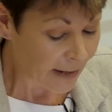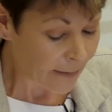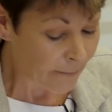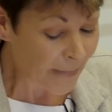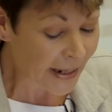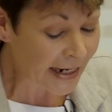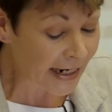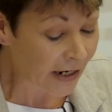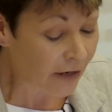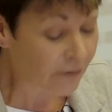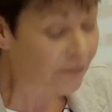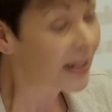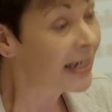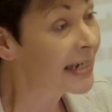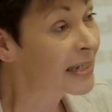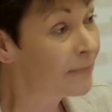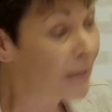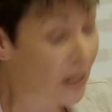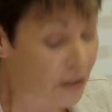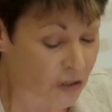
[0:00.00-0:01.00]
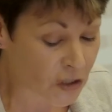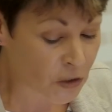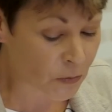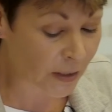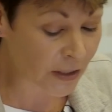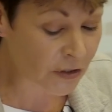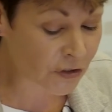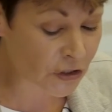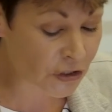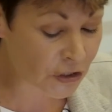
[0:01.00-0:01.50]
Many of these measures were
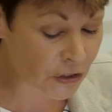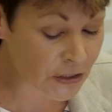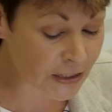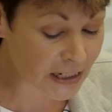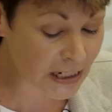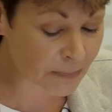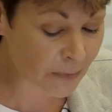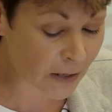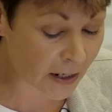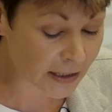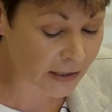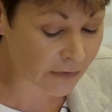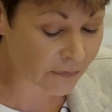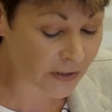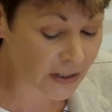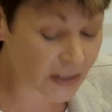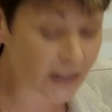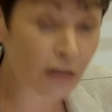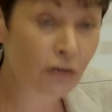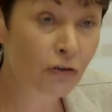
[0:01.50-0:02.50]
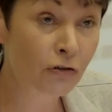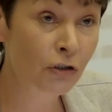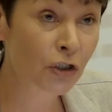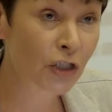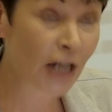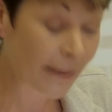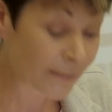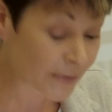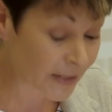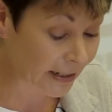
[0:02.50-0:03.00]
introduced as part of the social
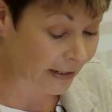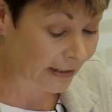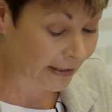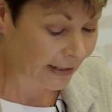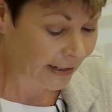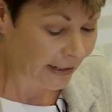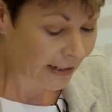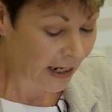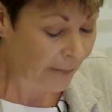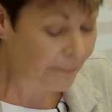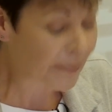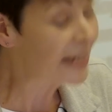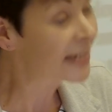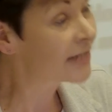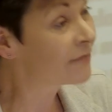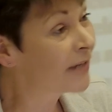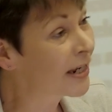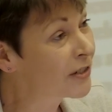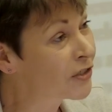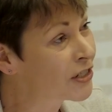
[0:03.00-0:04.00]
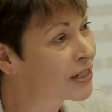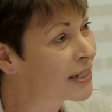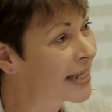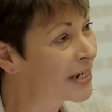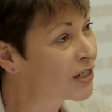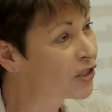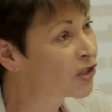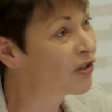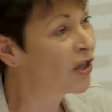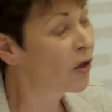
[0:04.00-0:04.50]
chapter, a piece of
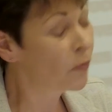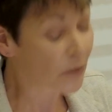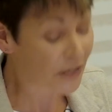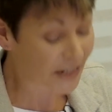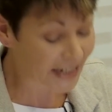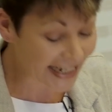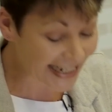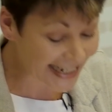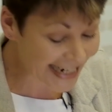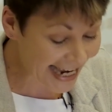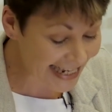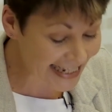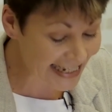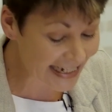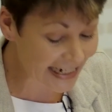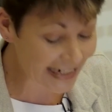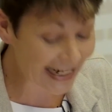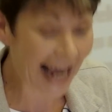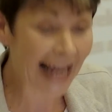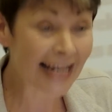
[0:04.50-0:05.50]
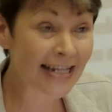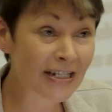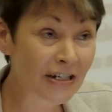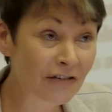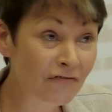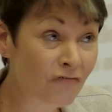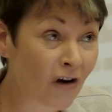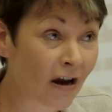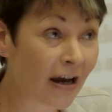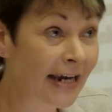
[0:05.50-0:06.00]
legislation that was detested and
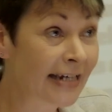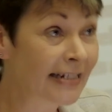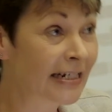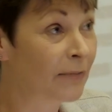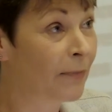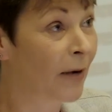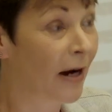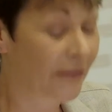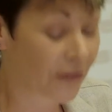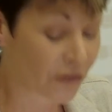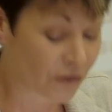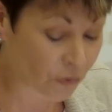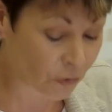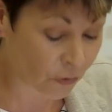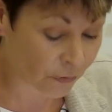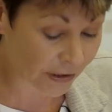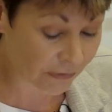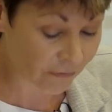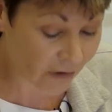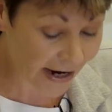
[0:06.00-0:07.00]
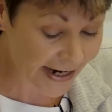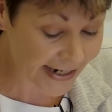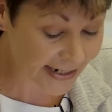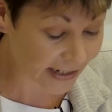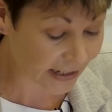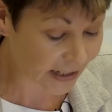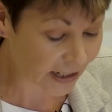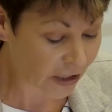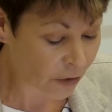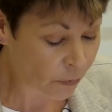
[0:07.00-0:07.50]
derided by the Tory right,
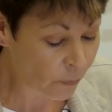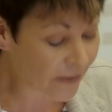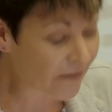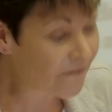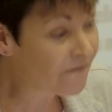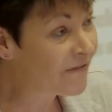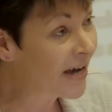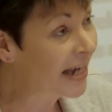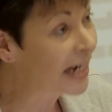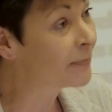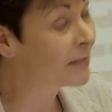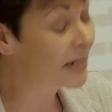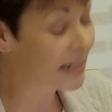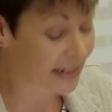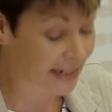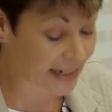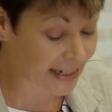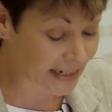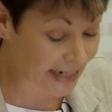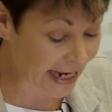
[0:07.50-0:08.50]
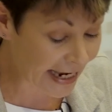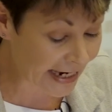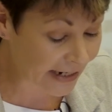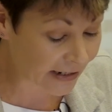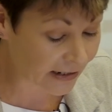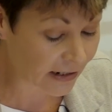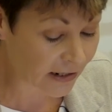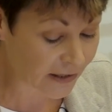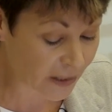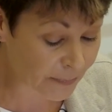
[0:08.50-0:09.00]
with a venomous
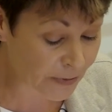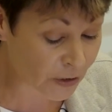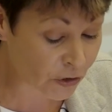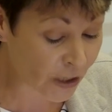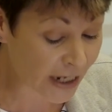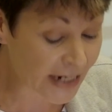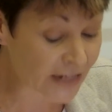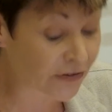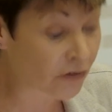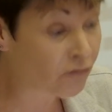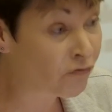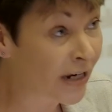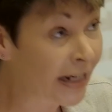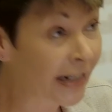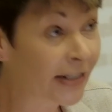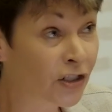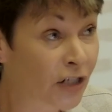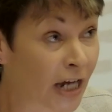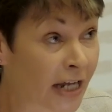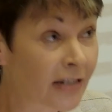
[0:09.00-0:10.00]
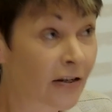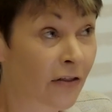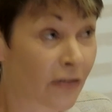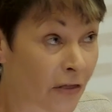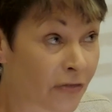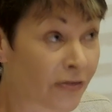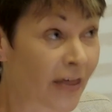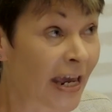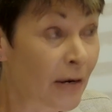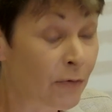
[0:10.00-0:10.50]
disdain that betrays the real agenda
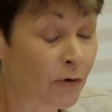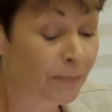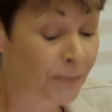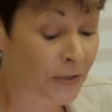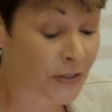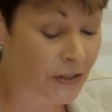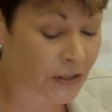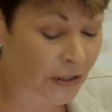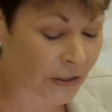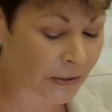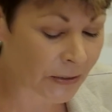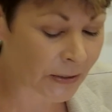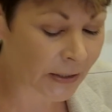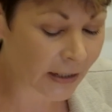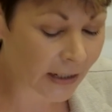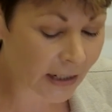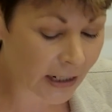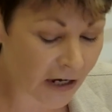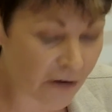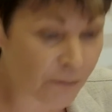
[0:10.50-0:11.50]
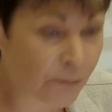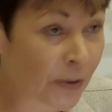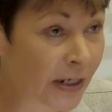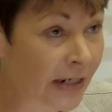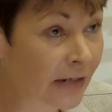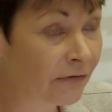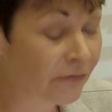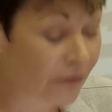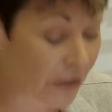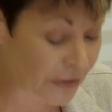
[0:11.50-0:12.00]
that they would pursue if
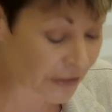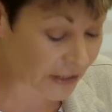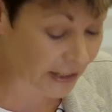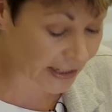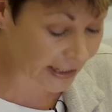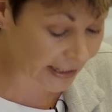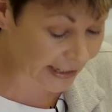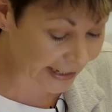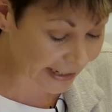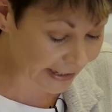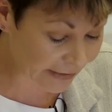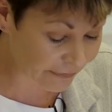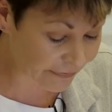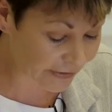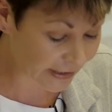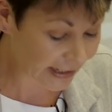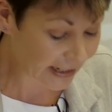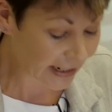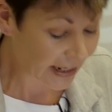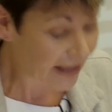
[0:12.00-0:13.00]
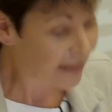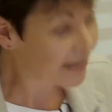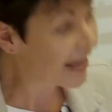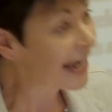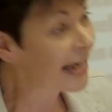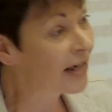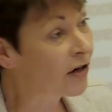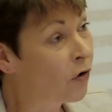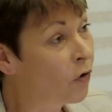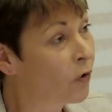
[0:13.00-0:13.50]
Britain voted to leave.
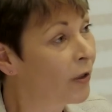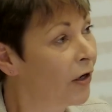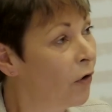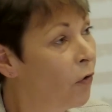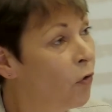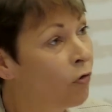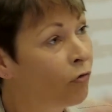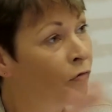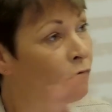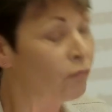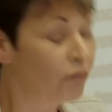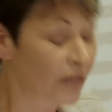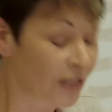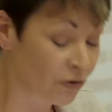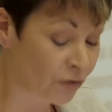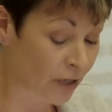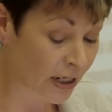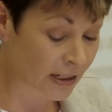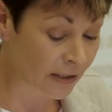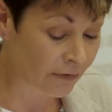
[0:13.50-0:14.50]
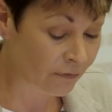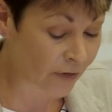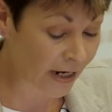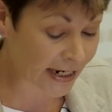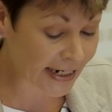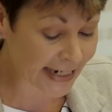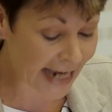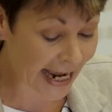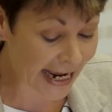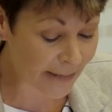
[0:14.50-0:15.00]
They call it all restrictive
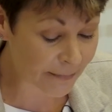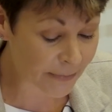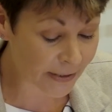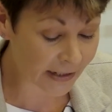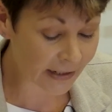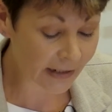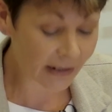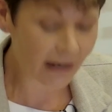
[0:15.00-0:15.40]
red tape.